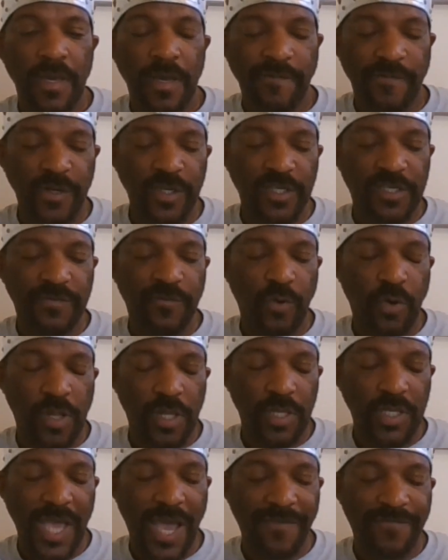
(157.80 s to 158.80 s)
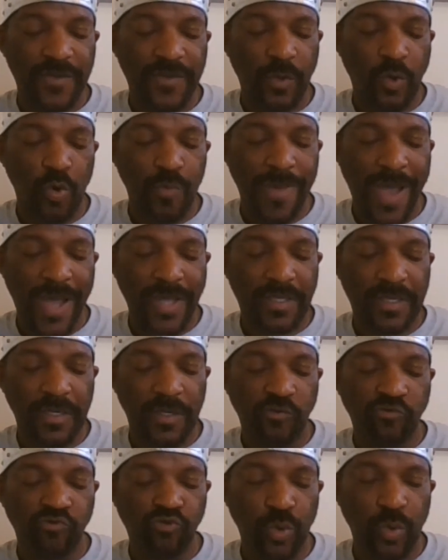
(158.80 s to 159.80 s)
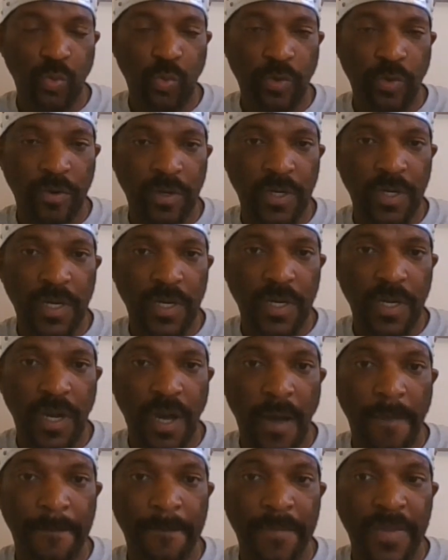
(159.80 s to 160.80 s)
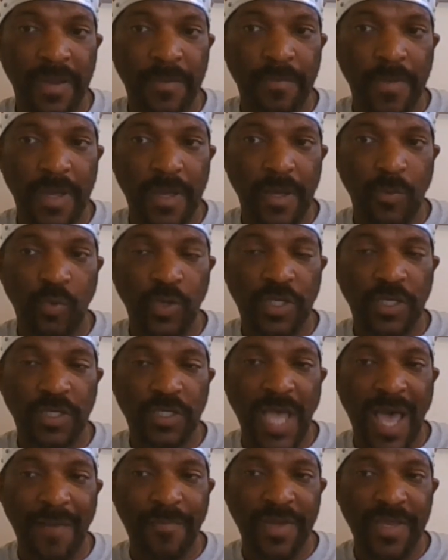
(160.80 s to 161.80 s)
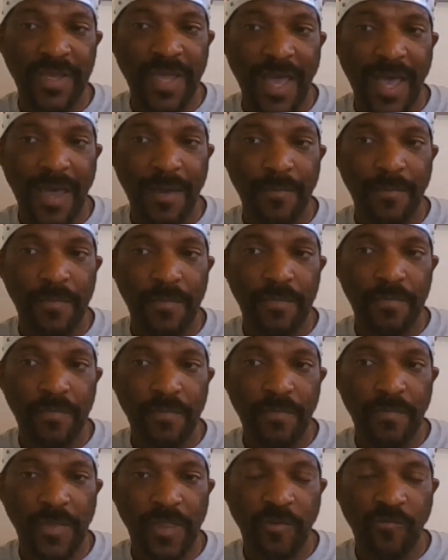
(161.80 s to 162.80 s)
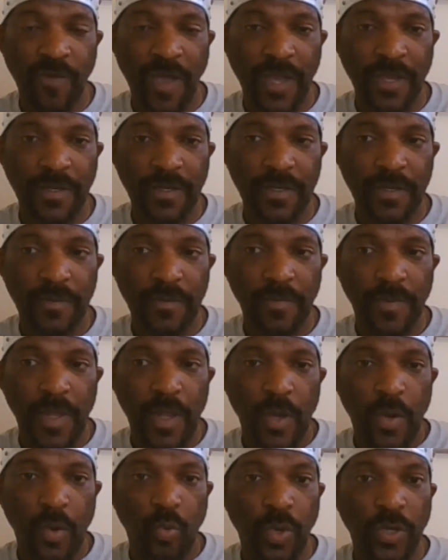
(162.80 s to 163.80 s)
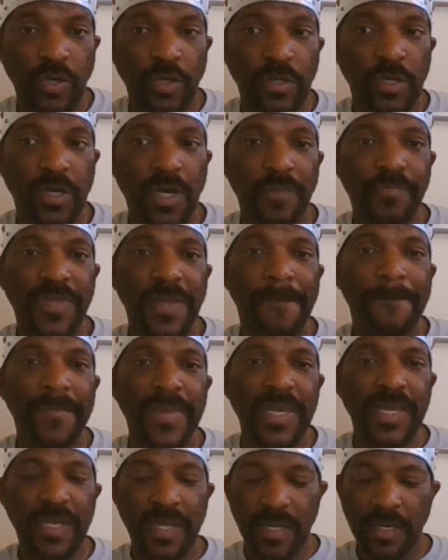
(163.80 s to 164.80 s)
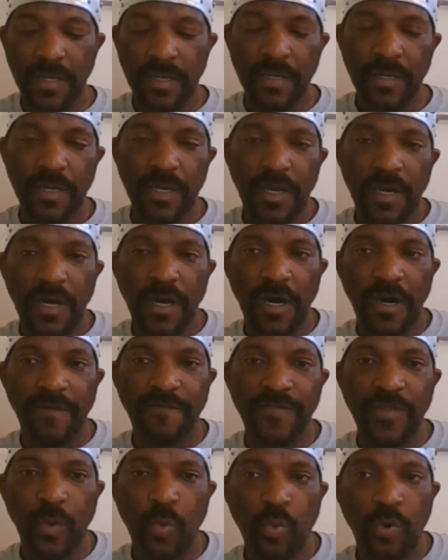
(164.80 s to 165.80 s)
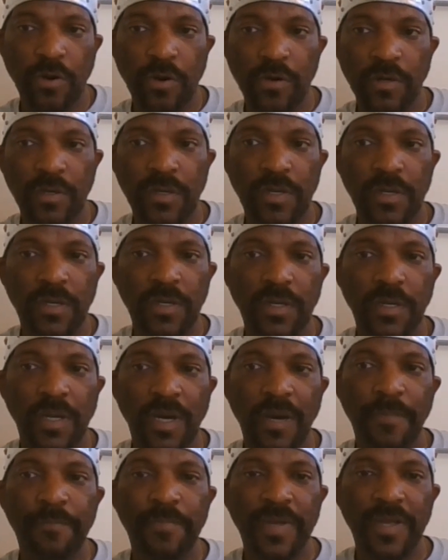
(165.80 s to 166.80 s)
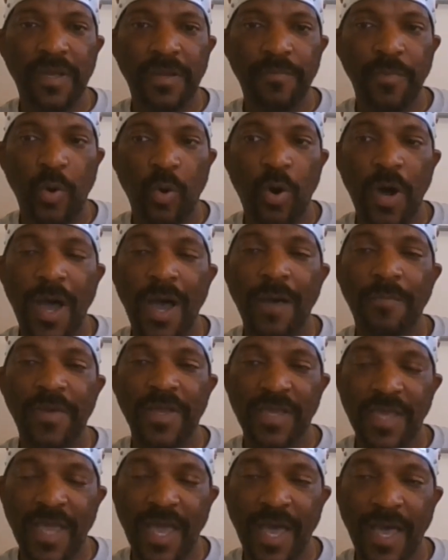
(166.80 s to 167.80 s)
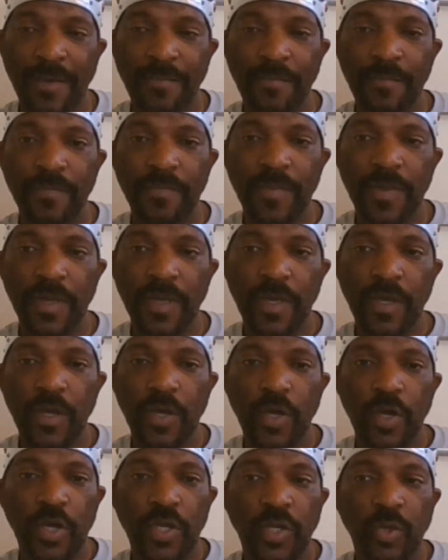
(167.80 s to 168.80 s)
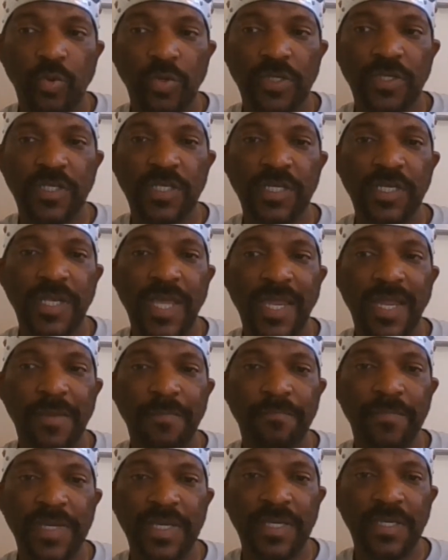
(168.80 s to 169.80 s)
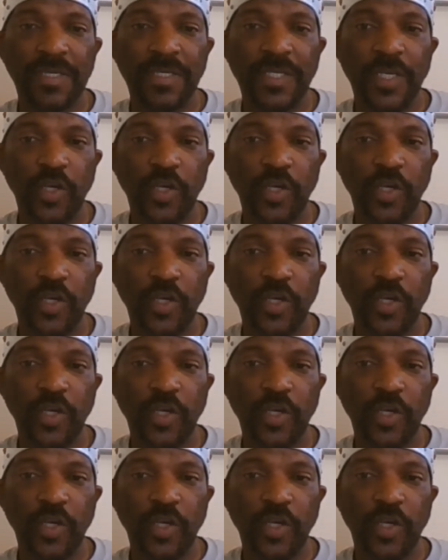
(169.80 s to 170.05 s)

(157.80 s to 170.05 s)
First of all, you have to go back to the root word Abib, which is Abayab, right? When you look up the meaning of the word Abib or Abayab, you will see that it means